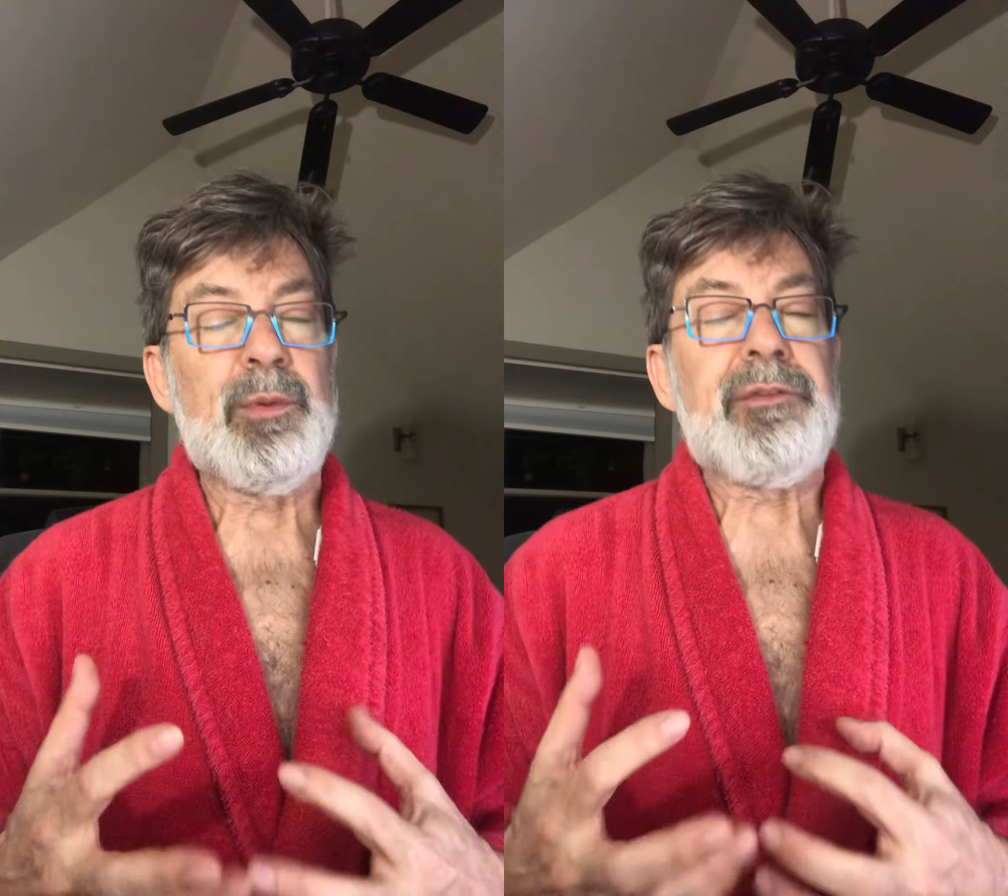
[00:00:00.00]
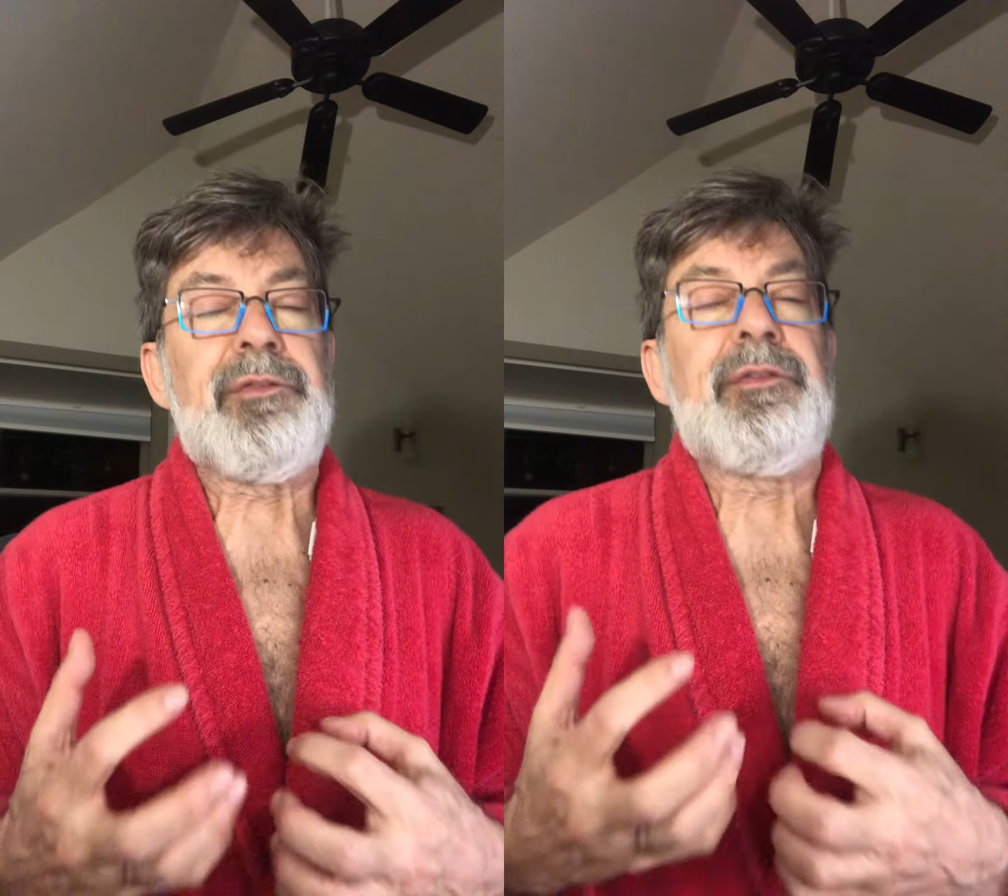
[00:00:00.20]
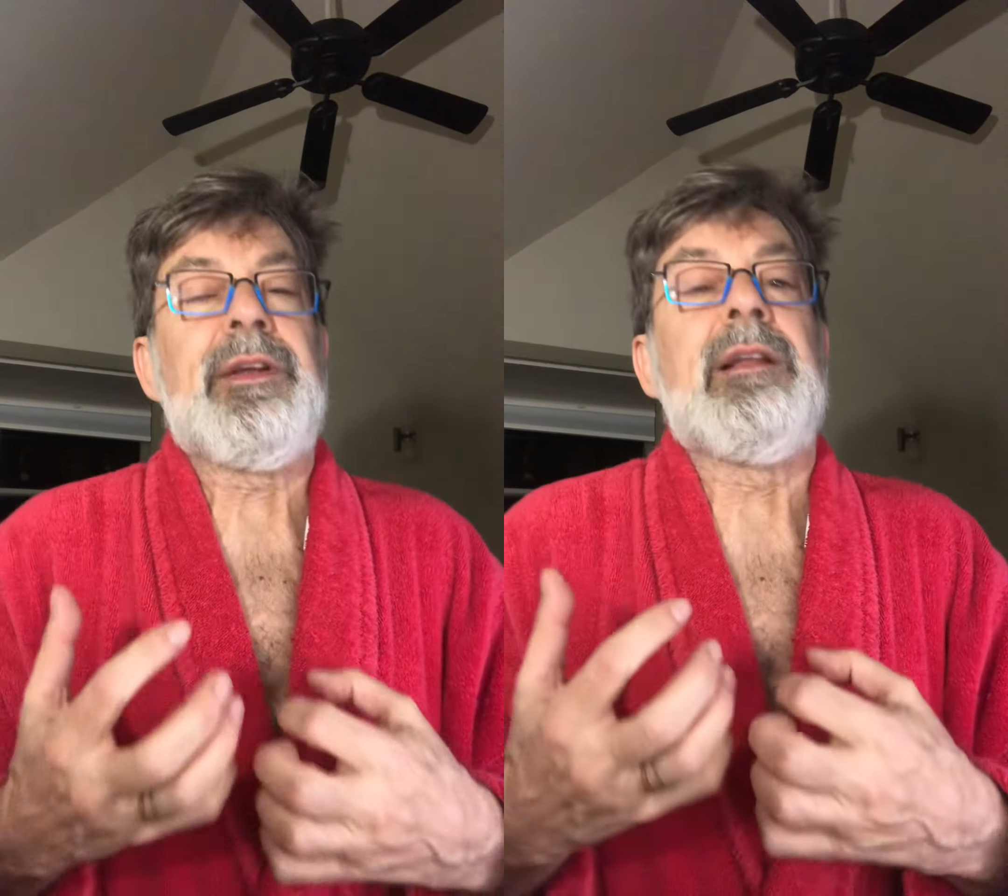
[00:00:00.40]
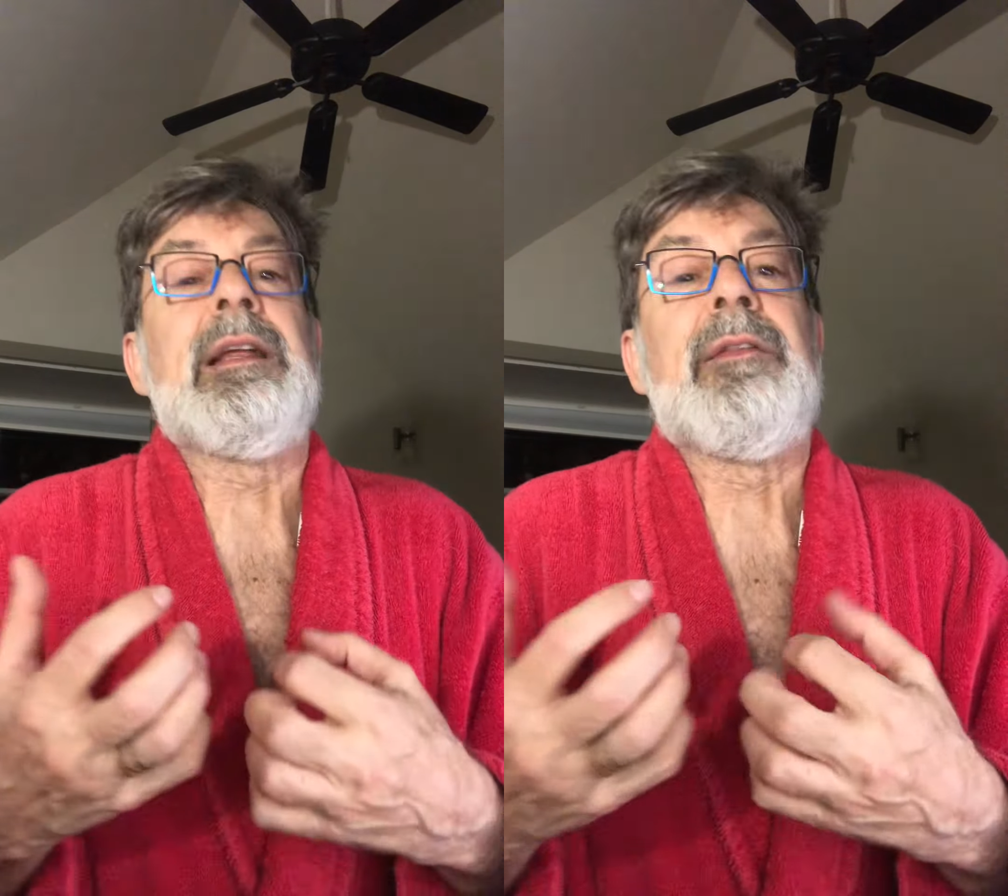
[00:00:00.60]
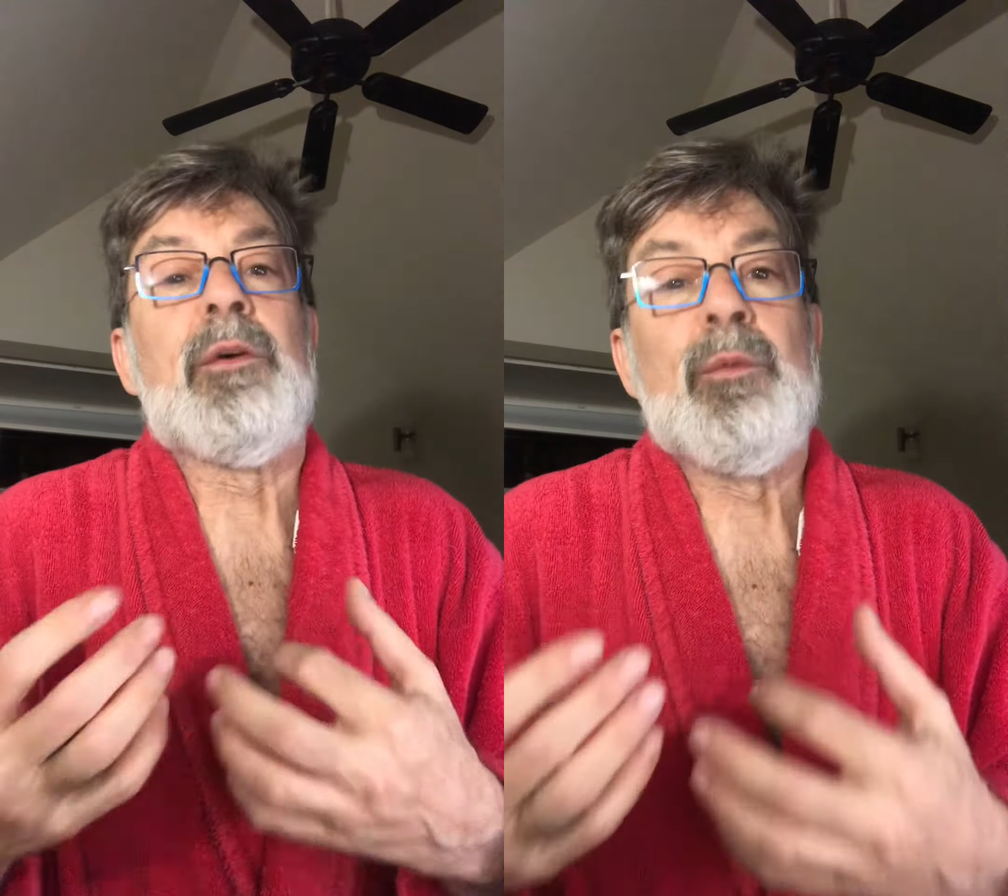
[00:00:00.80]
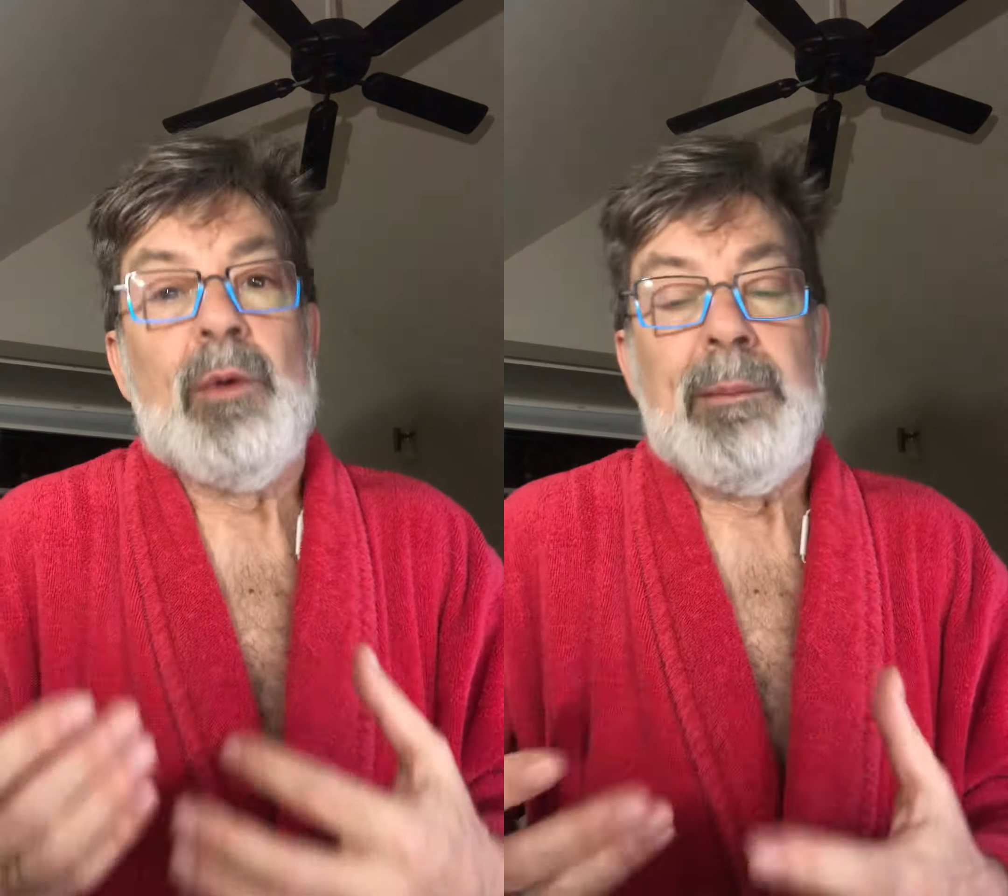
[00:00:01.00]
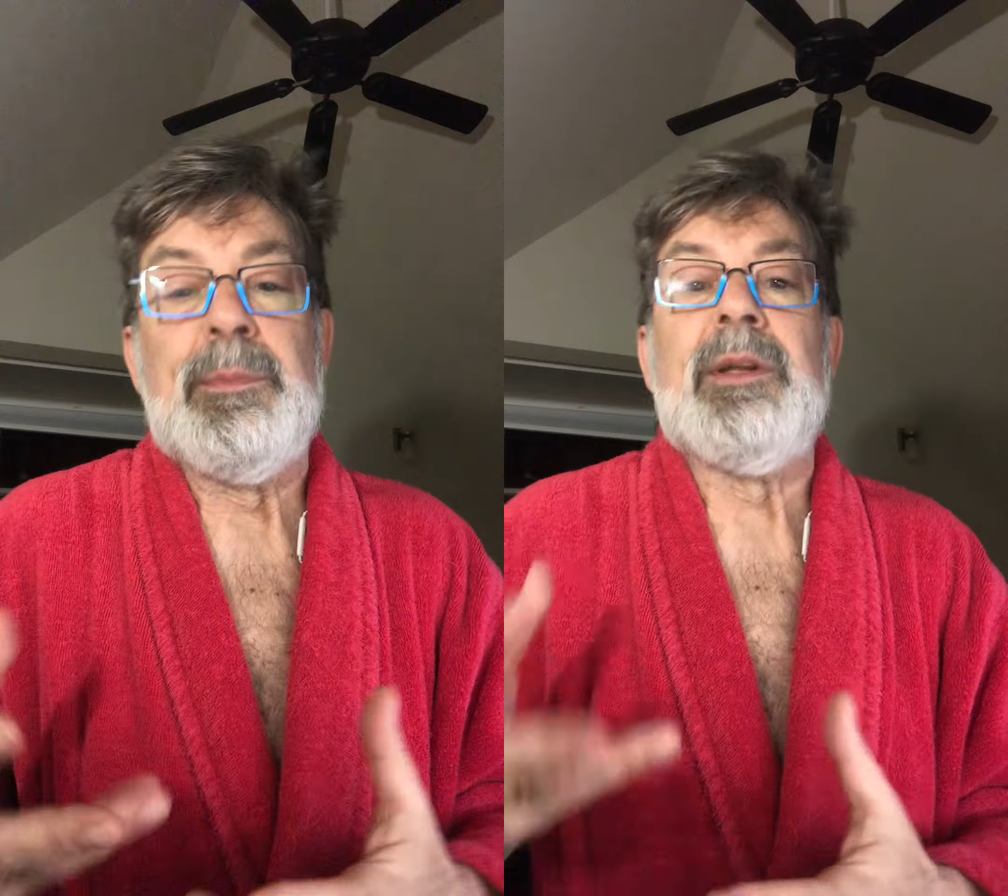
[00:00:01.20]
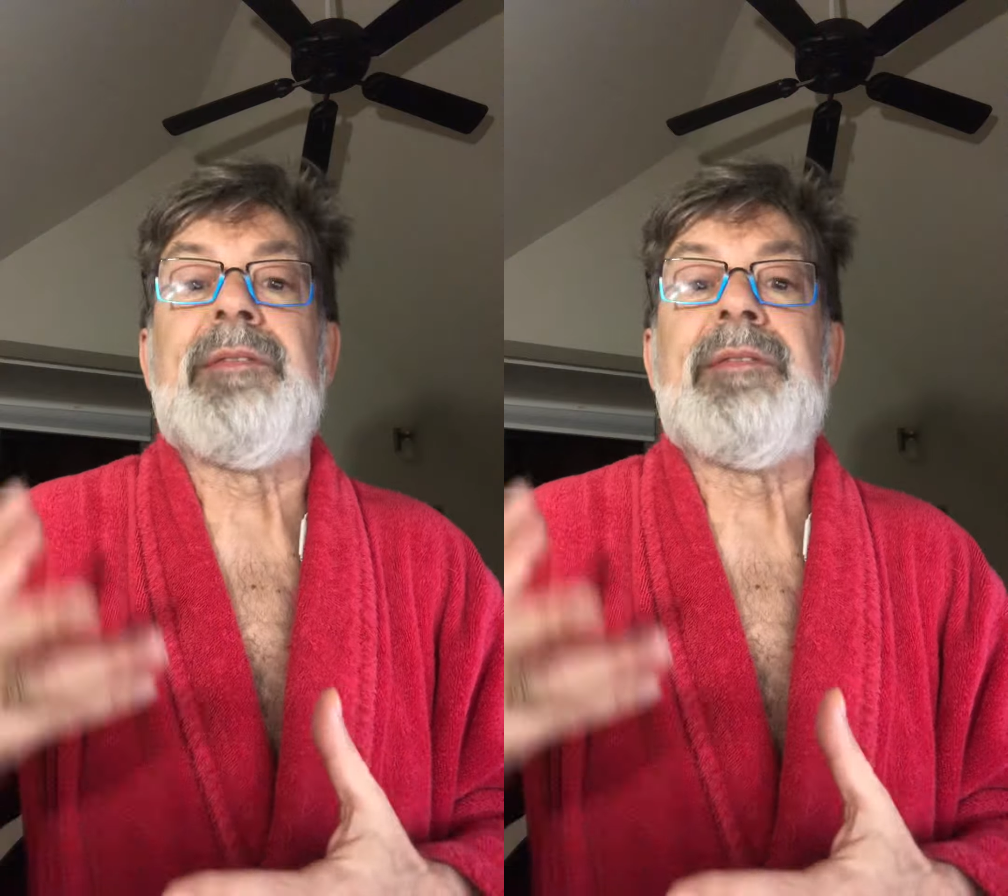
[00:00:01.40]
we're feeling the rumble